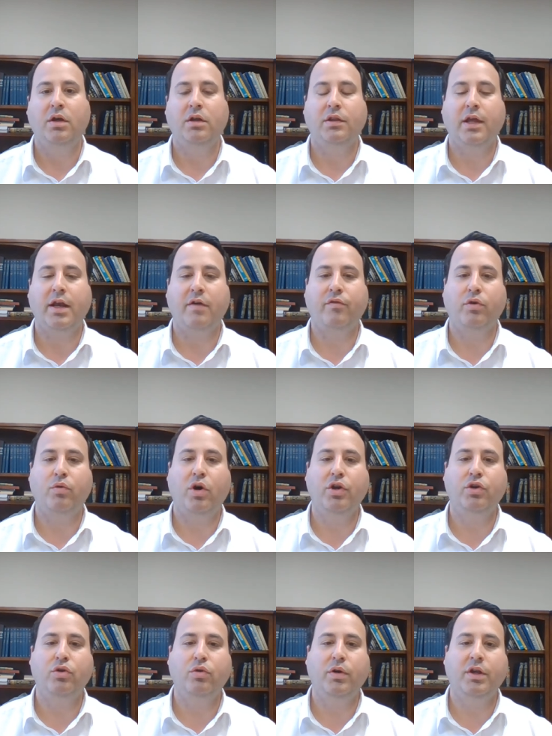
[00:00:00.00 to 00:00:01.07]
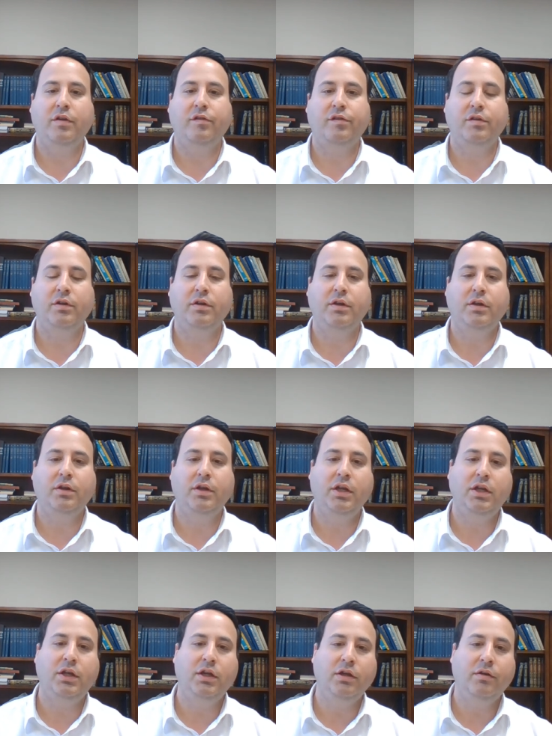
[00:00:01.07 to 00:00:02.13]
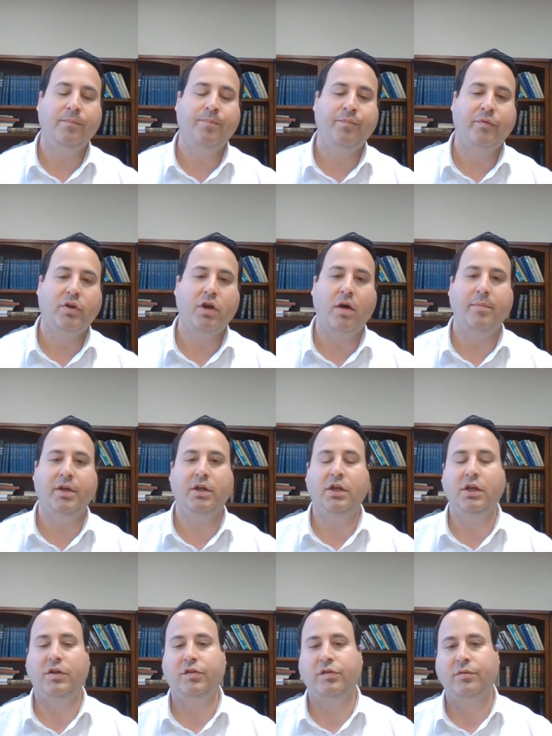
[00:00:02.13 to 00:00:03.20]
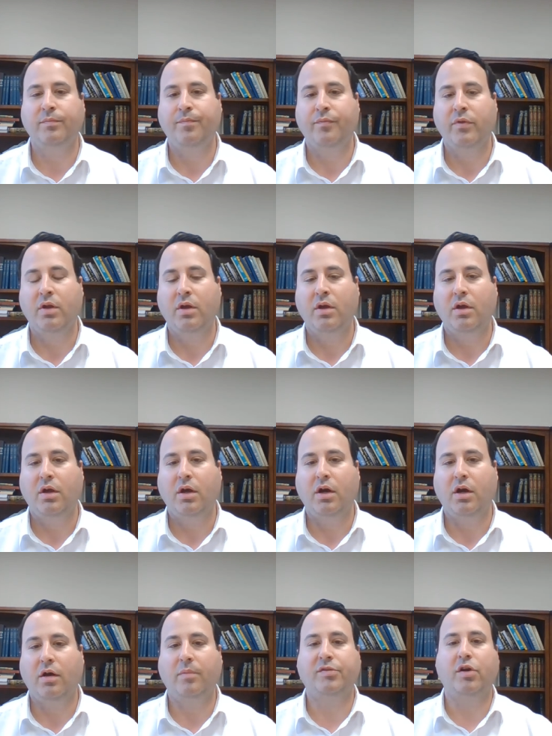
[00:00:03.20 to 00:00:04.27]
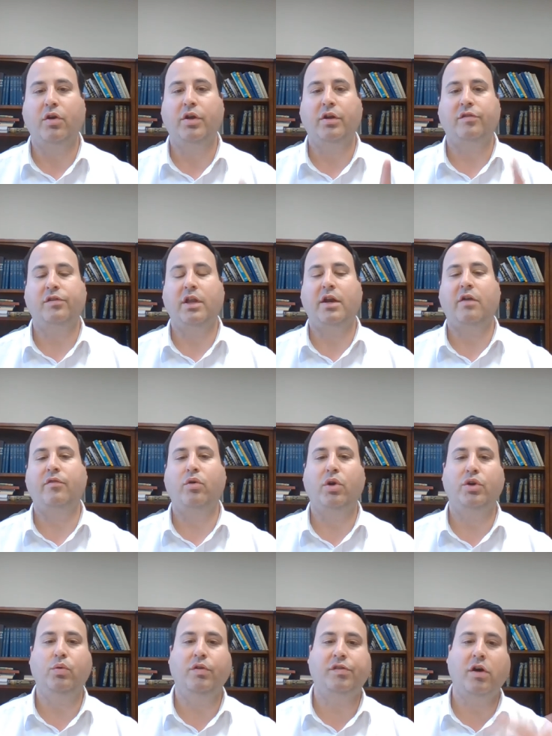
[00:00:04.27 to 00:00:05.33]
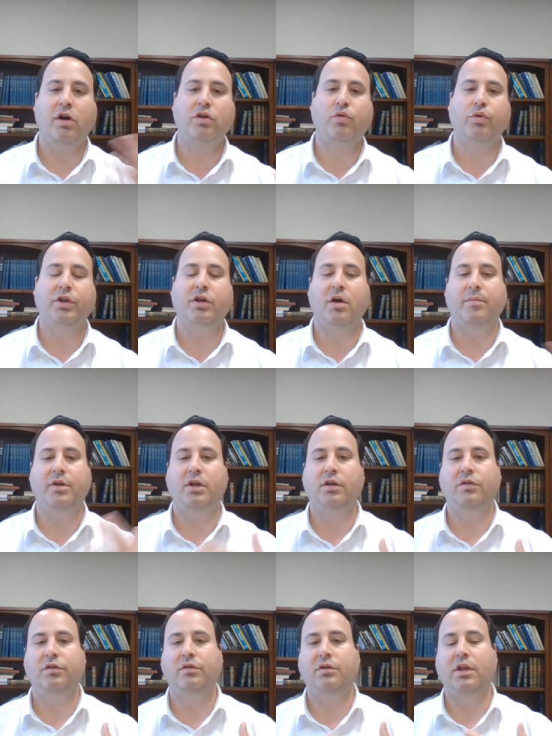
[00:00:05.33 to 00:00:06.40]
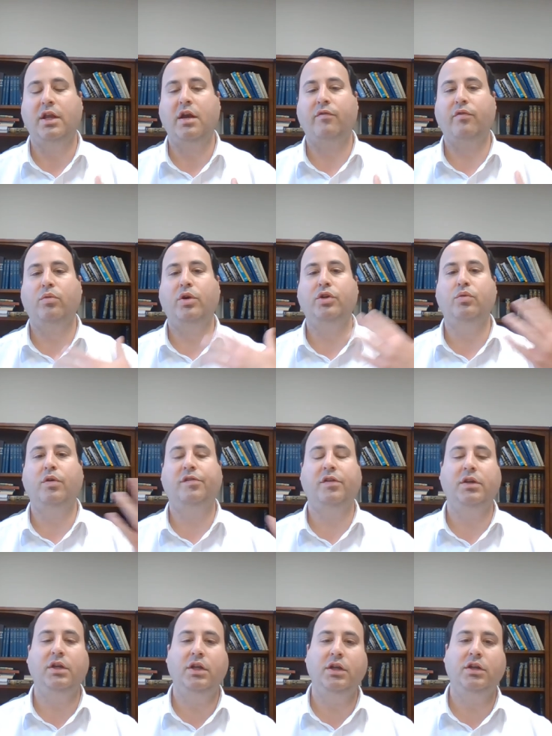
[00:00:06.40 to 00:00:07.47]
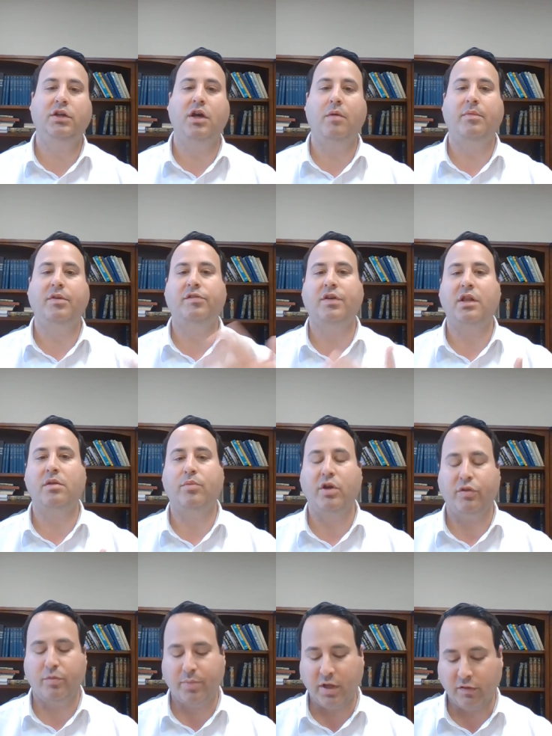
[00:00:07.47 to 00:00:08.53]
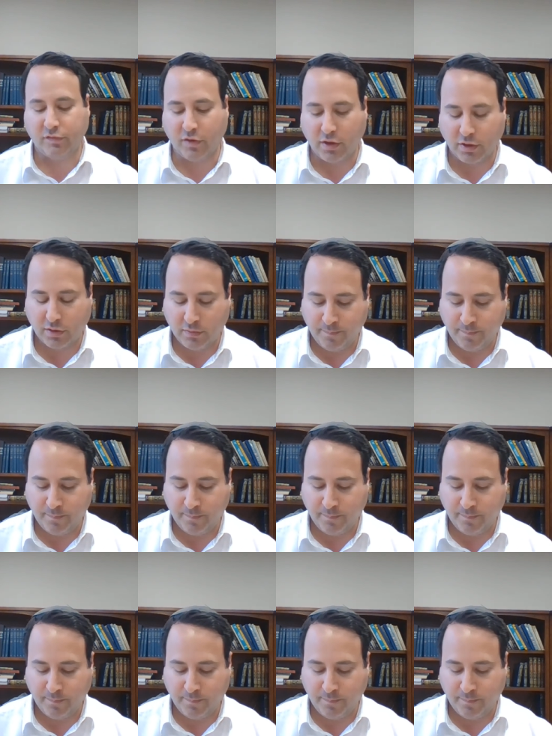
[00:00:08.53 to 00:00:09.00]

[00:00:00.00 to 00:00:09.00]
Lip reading: Let everyone who is needy come and eat. It's let everyone who is hungry come and eat. Let everyone who is in need come and celebrate the Pesach.